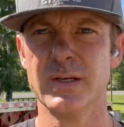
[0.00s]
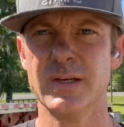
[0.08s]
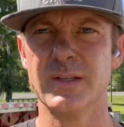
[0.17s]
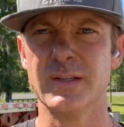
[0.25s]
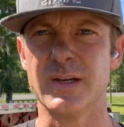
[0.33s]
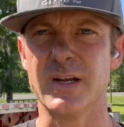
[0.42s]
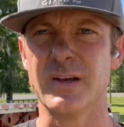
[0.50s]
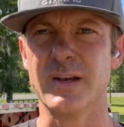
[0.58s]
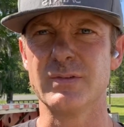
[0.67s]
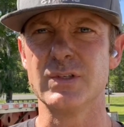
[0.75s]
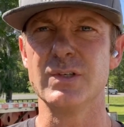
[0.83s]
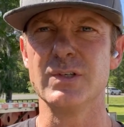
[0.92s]
And then I'll
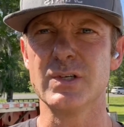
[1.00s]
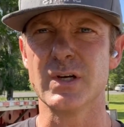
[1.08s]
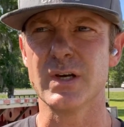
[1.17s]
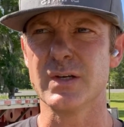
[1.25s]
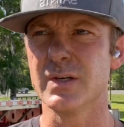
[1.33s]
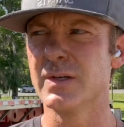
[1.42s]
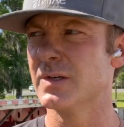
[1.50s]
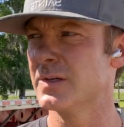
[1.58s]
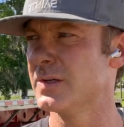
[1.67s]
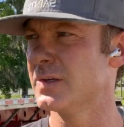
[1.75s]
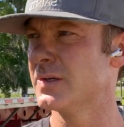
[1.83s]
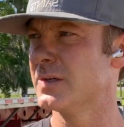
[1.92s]
have to teach you how to
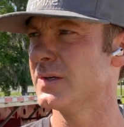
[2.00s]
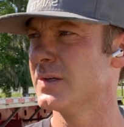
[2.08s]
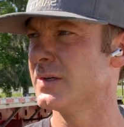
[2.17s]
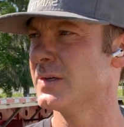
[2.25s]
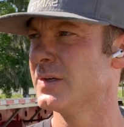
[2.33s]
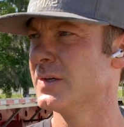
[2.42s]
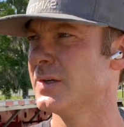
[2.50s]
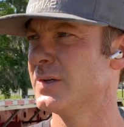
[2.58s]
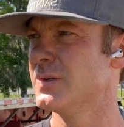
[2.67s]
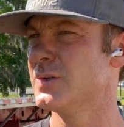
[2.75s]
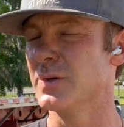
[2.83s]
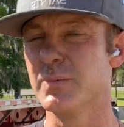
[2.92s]

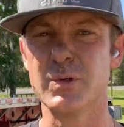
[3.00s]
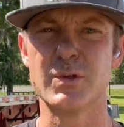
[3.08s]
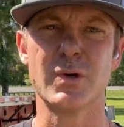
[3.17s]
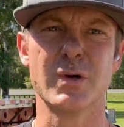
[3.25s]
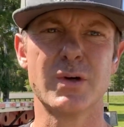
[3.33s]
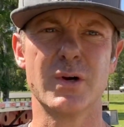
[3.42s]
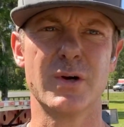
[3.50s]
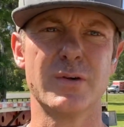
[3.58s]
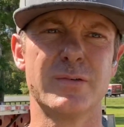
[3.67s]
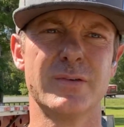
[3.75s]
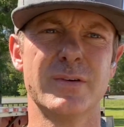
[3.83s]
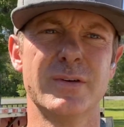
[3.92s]
jump the truck off
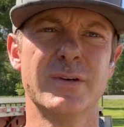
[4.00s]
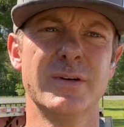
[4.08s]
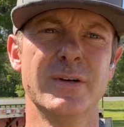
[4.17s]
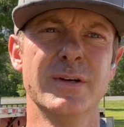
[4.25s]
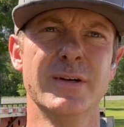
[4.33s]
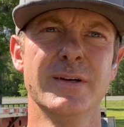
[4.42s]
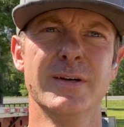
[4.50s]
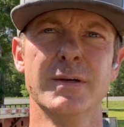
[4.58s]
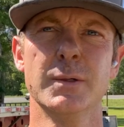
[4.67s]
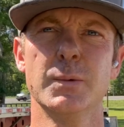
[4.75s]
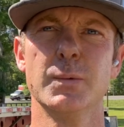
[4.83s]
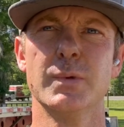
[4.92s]

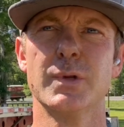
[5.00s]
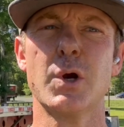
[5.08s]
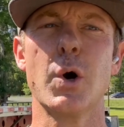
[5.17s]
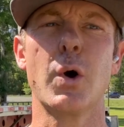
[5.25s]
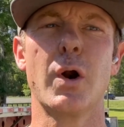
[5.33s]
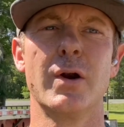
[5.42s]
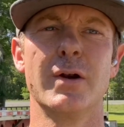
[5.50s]
with a car.